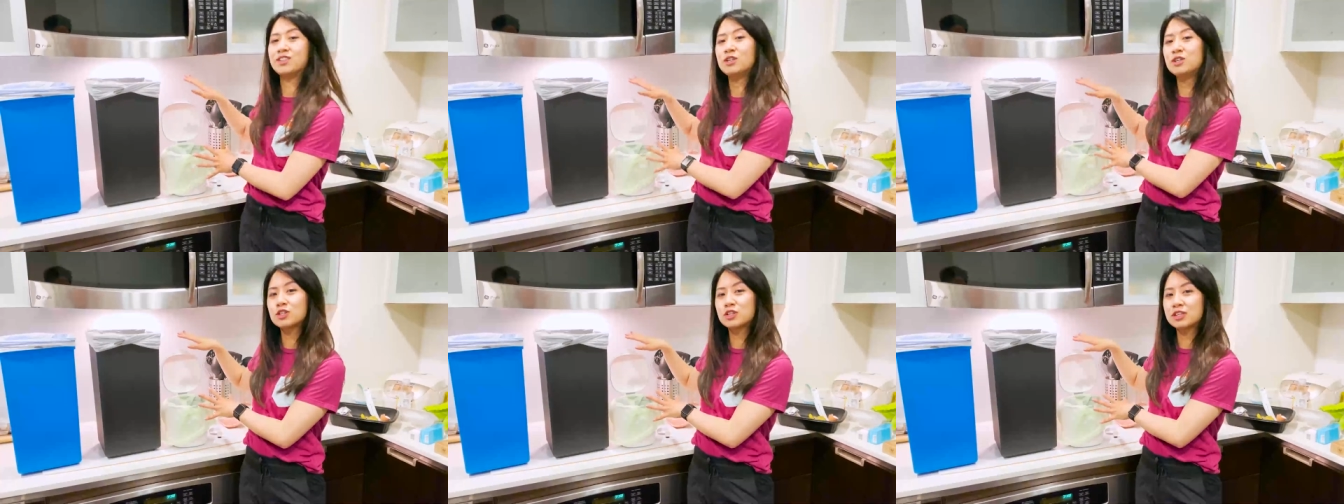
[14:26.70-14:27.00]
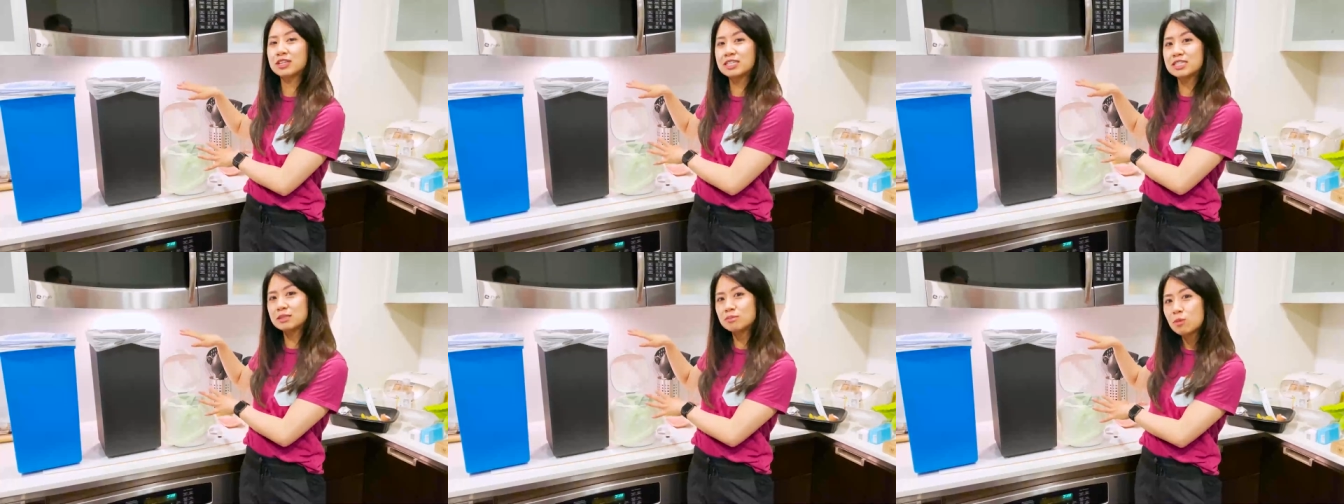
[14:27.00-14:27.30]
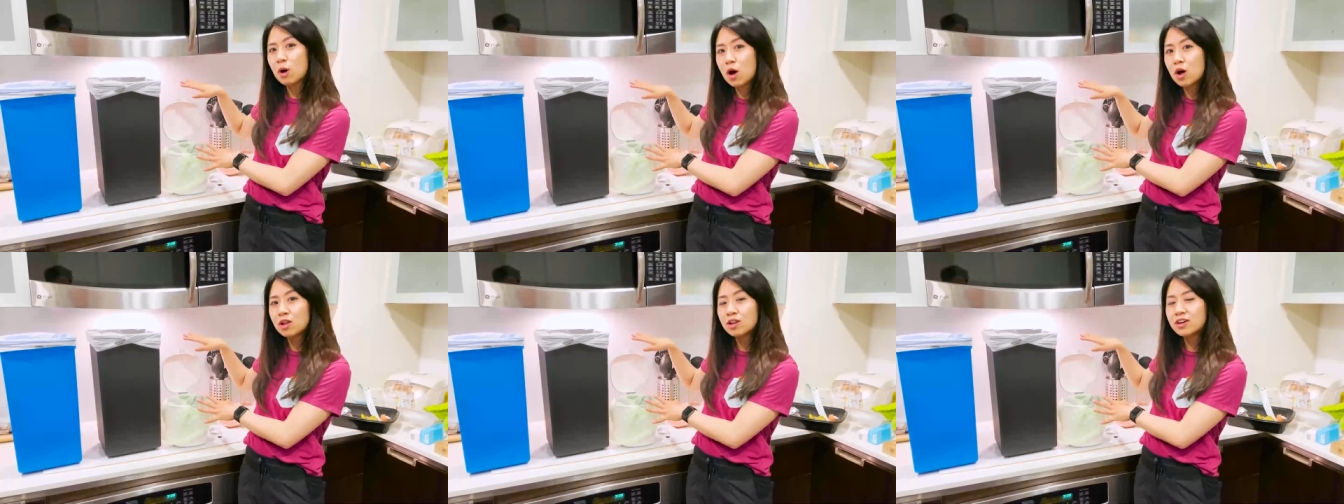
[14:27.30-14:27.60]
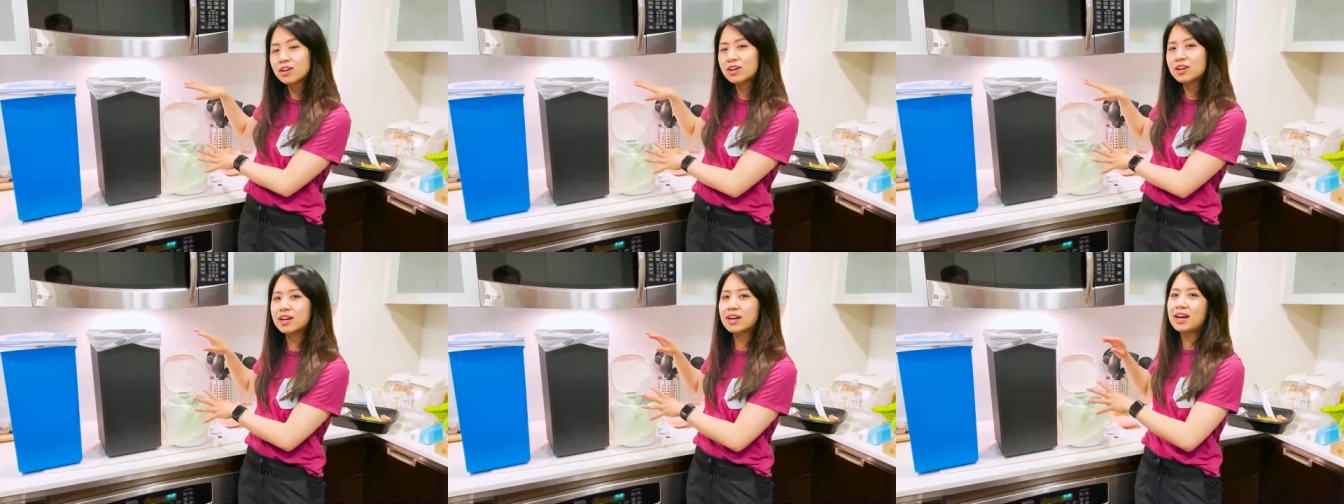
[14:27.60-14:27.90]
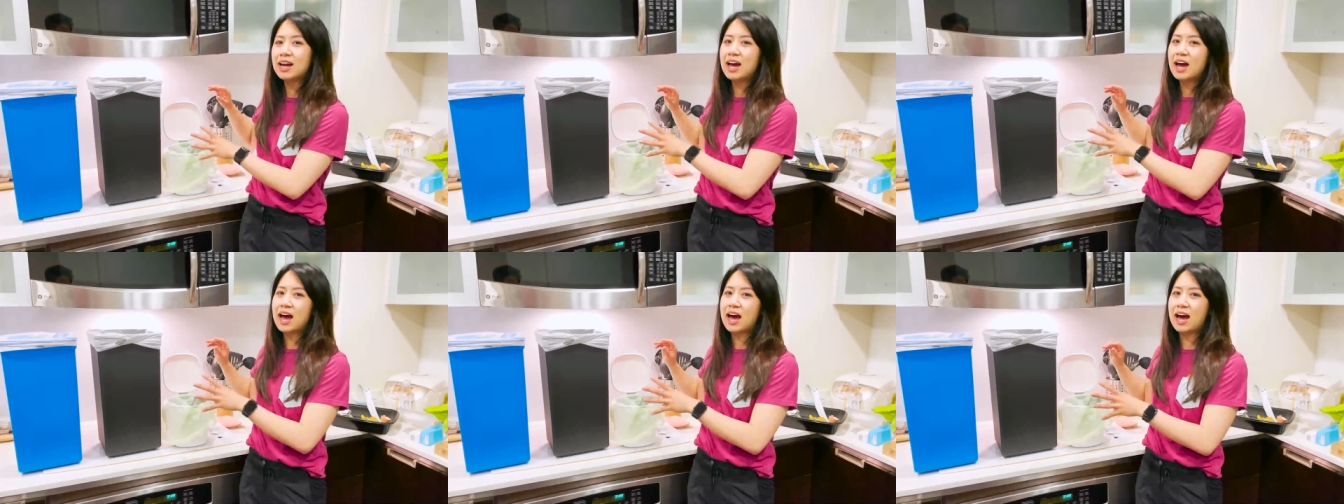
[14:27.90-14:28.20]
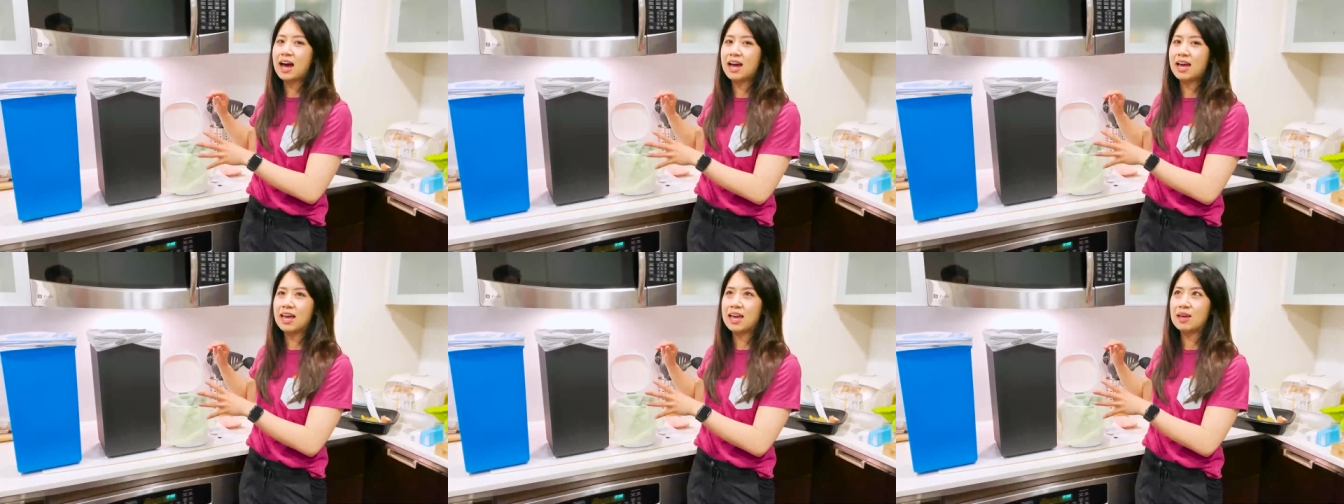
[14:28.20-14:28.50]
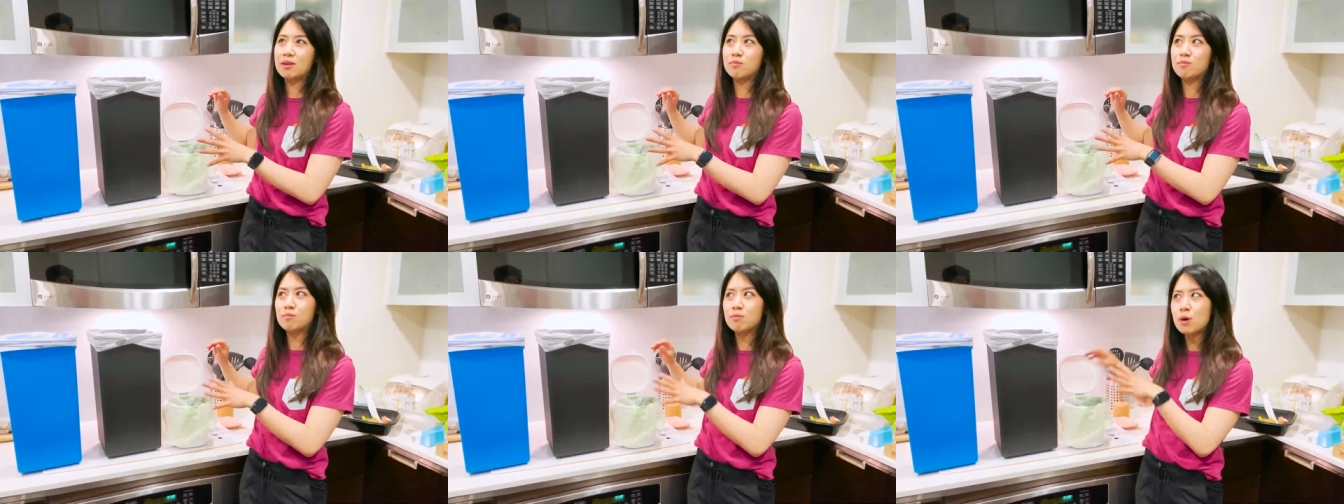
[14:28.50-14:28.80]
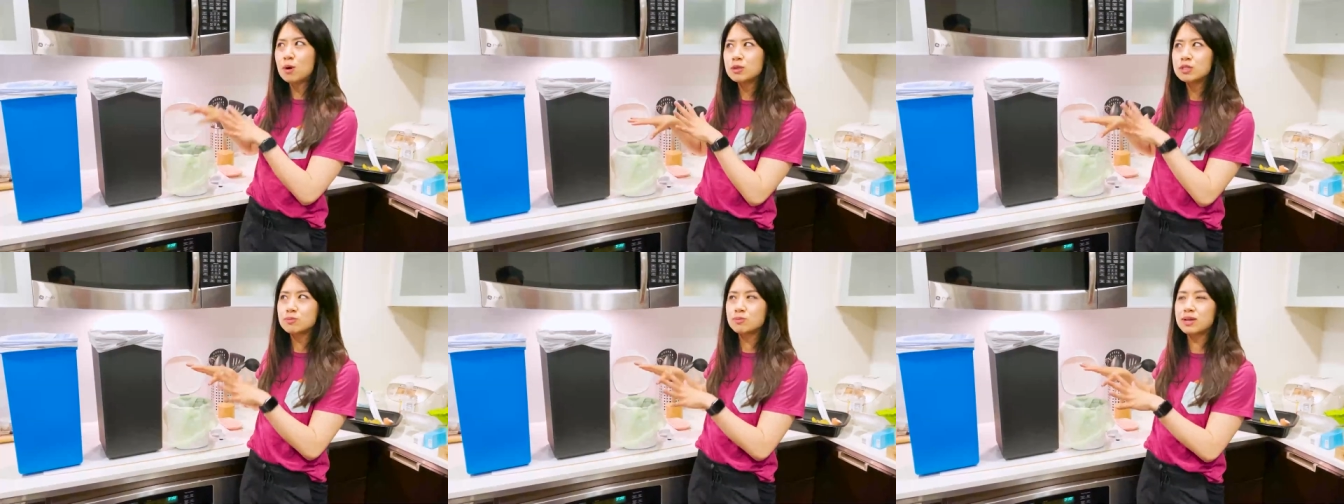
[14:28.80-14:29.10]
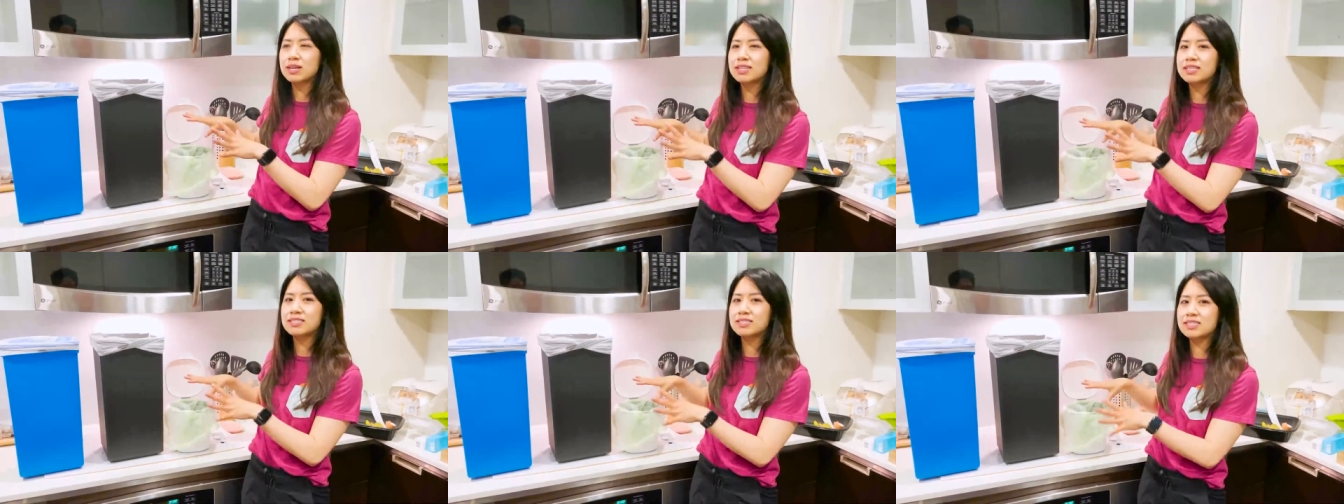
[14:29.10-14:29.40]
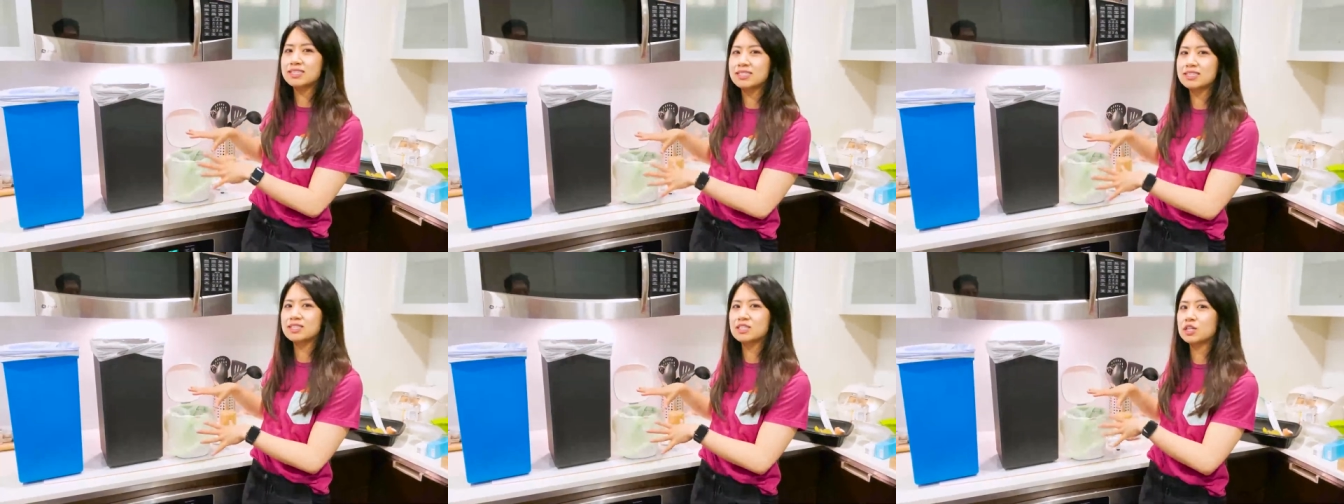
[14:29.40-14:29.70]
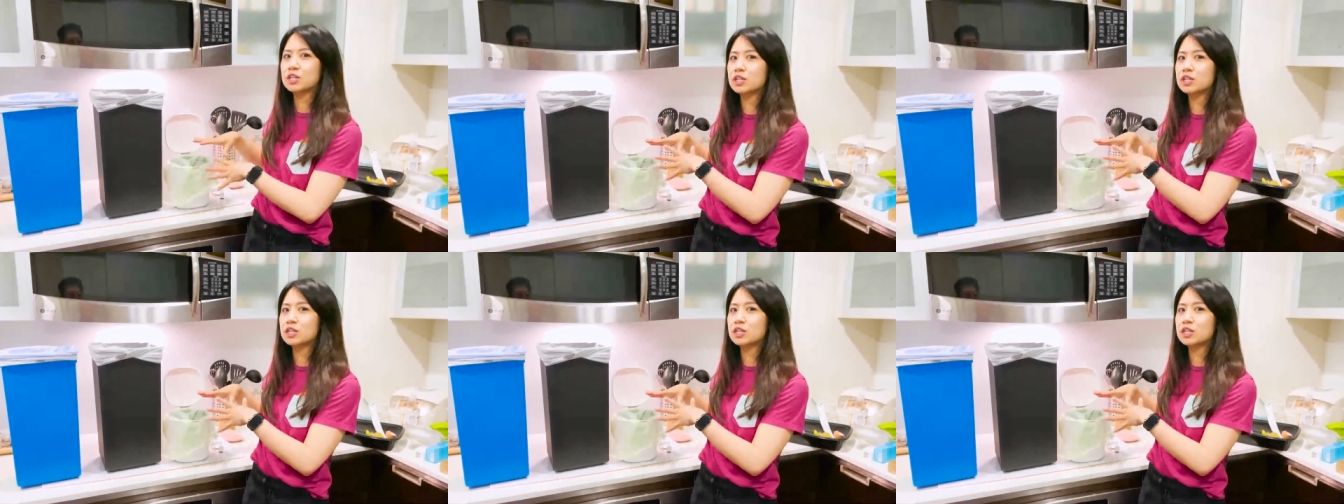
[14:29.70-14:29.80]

usually smaller. In most places,